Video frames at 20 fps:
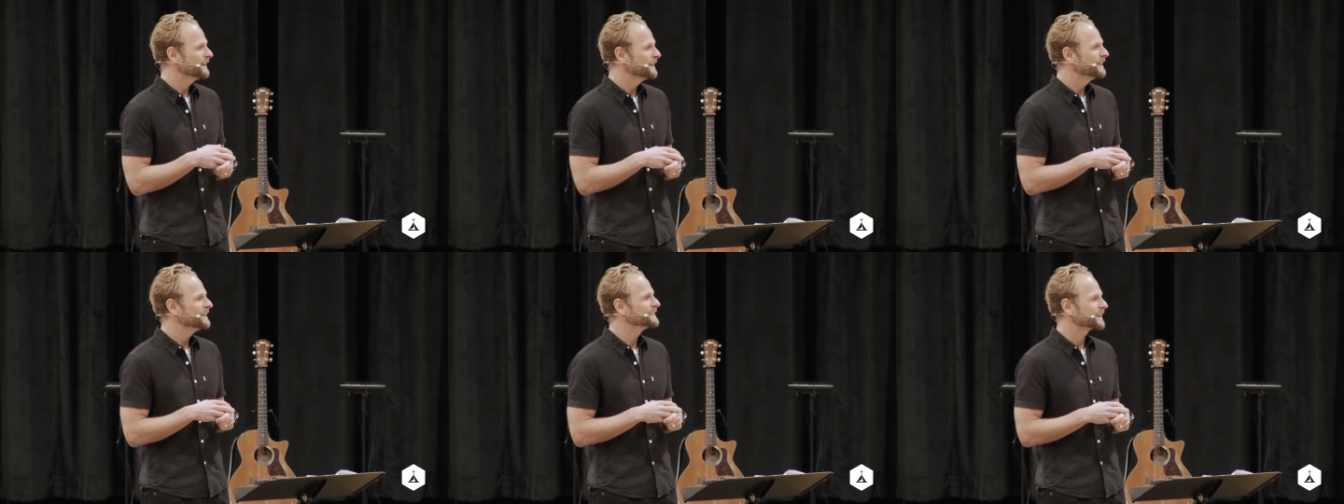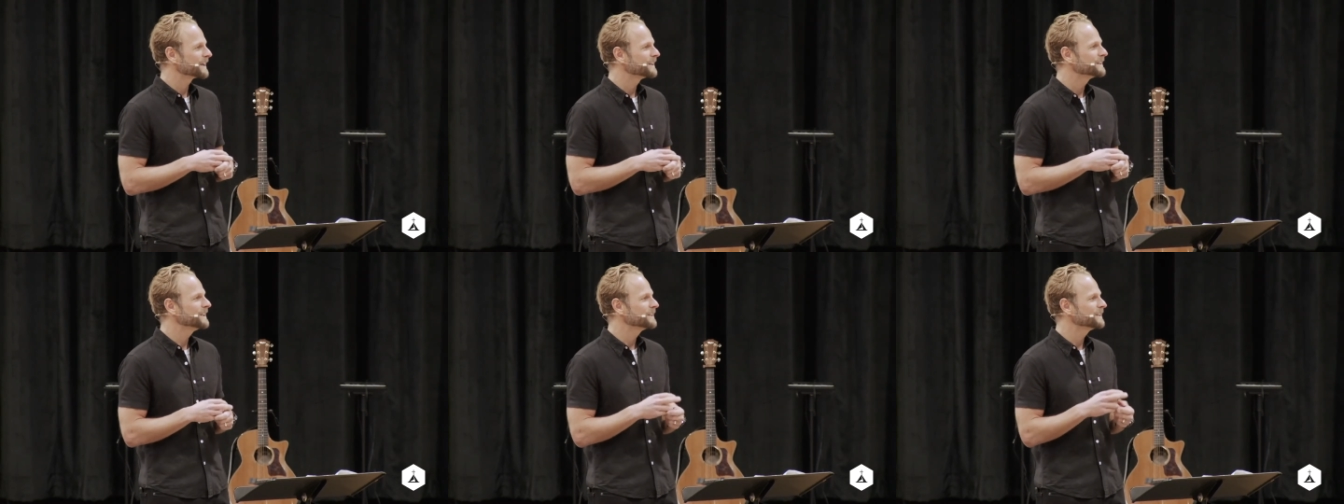He
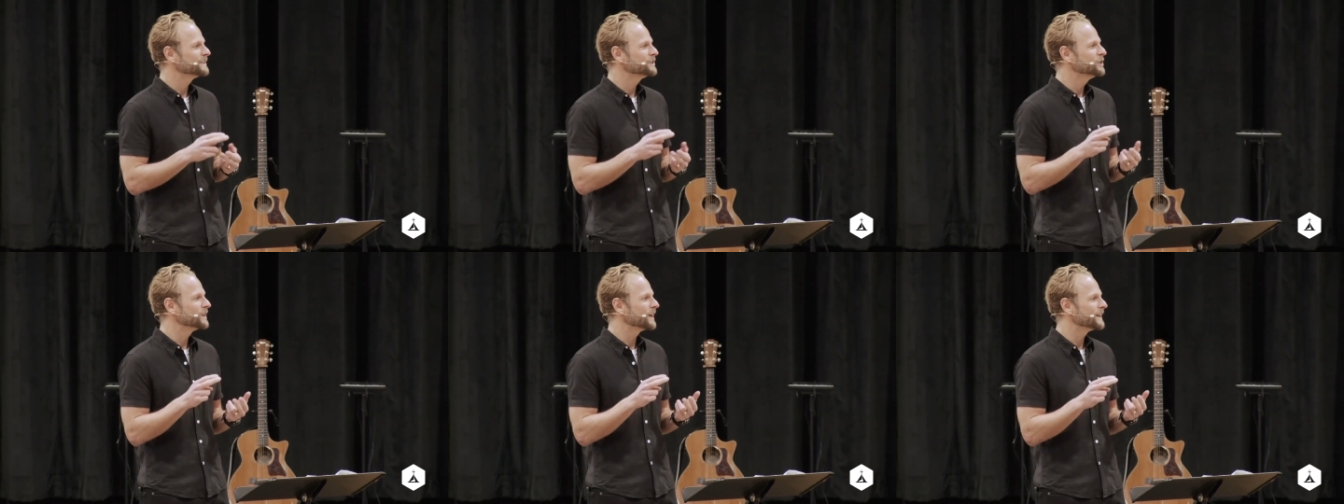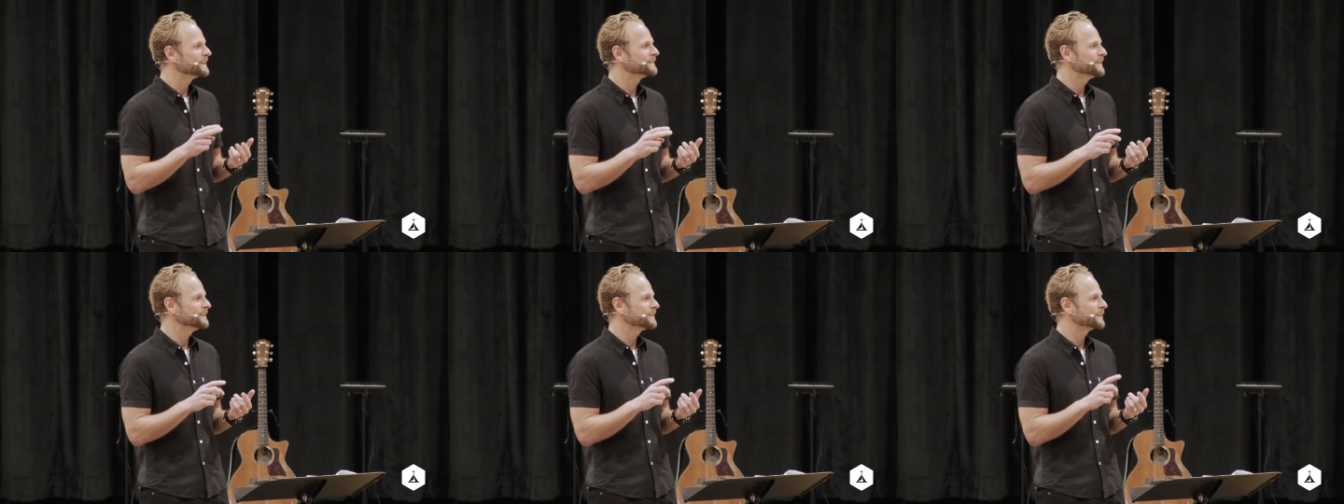said, I think that you
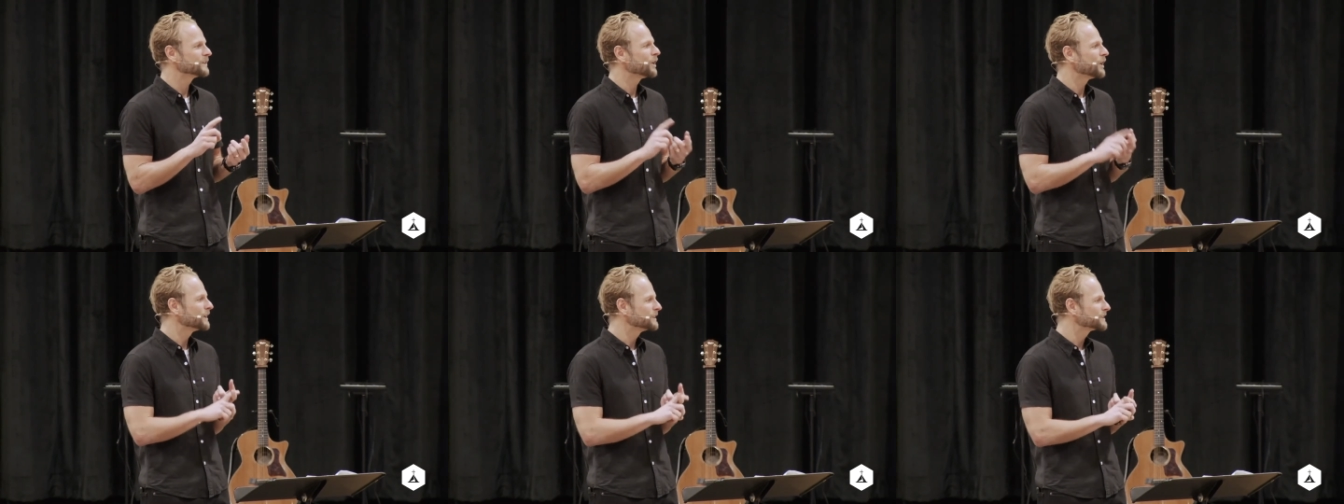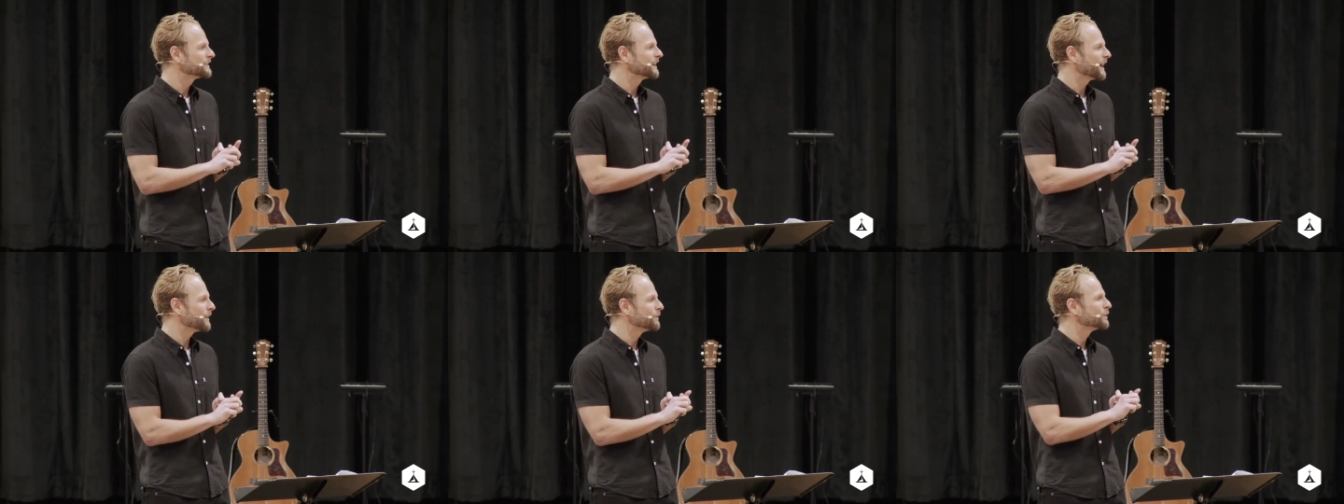guys need to
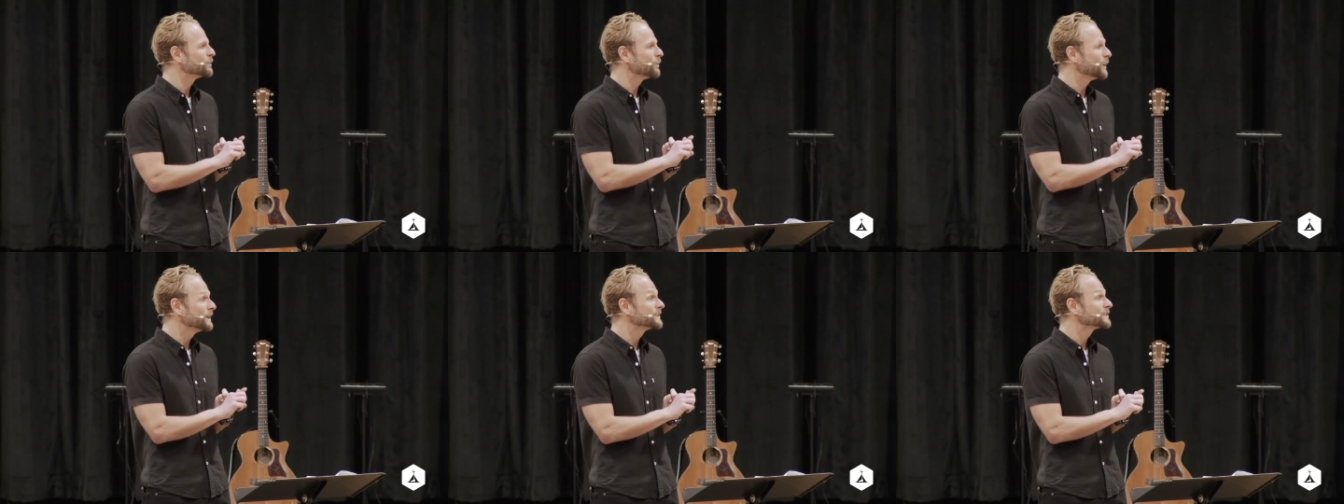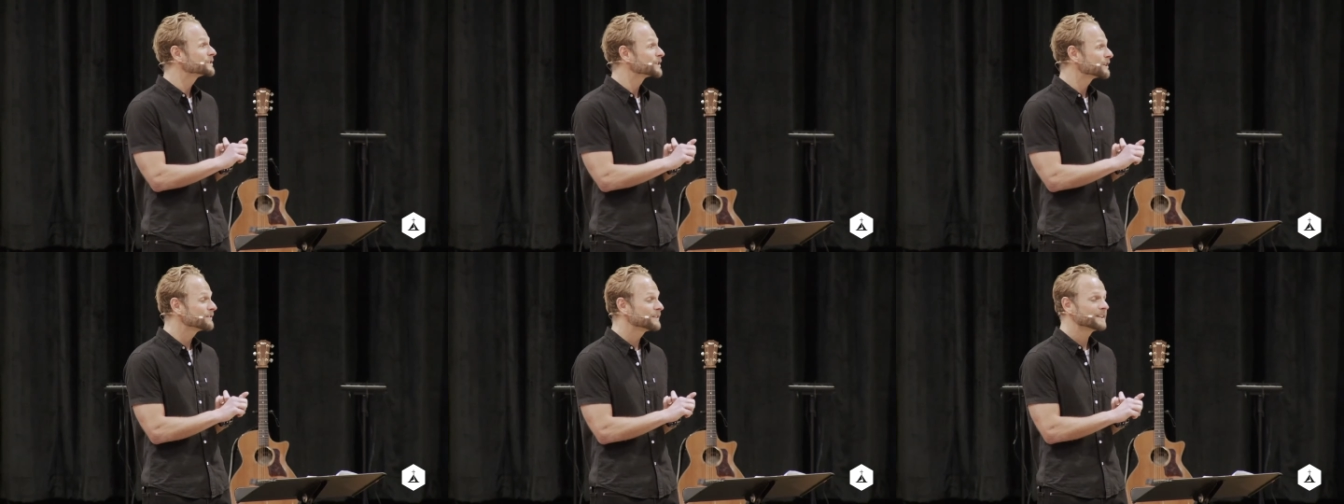launch not with one
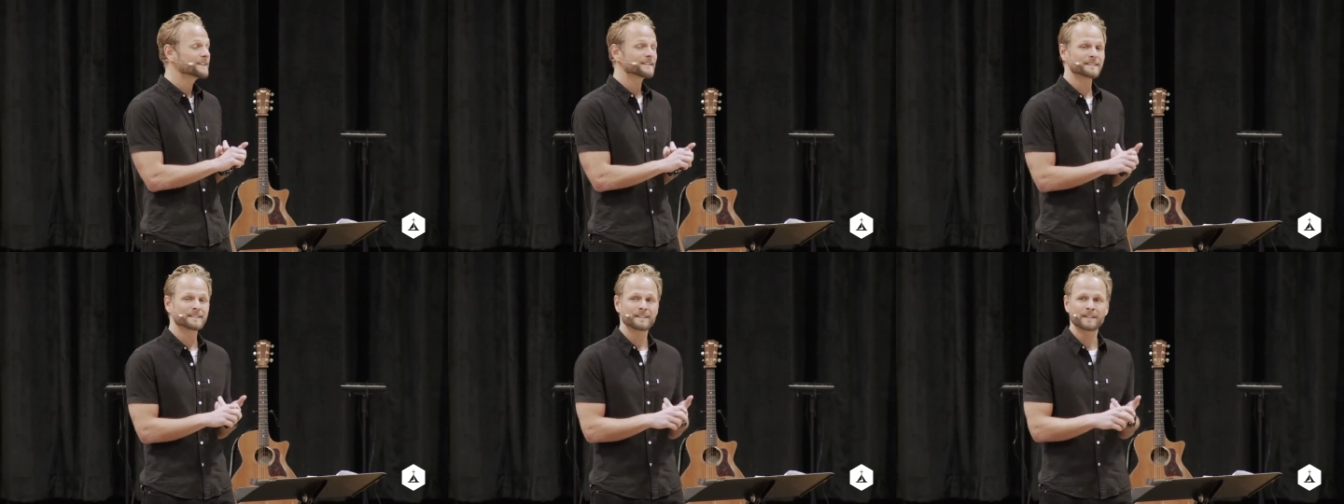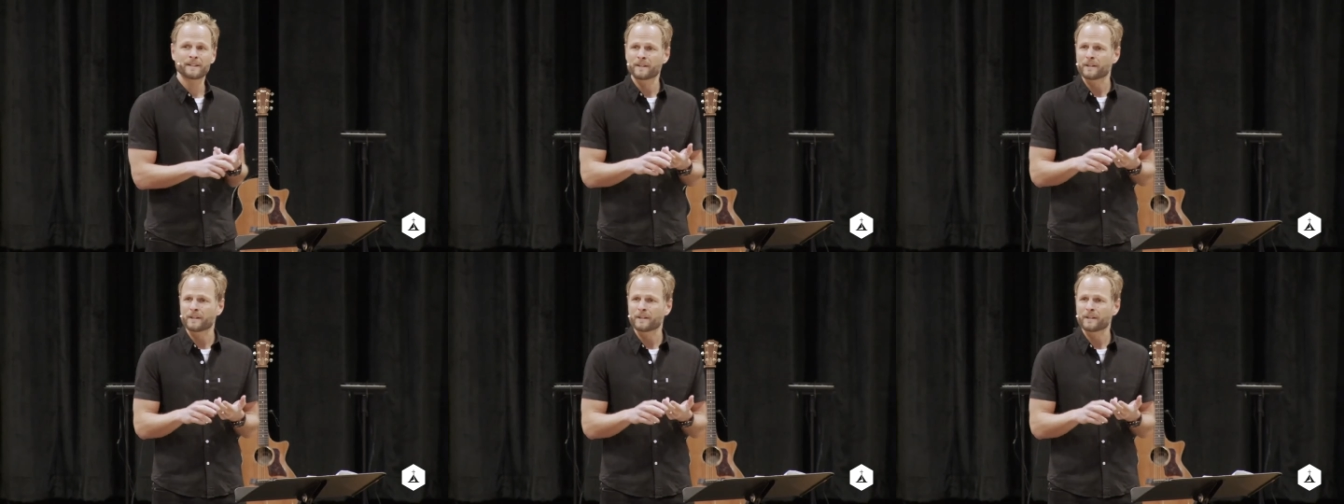service,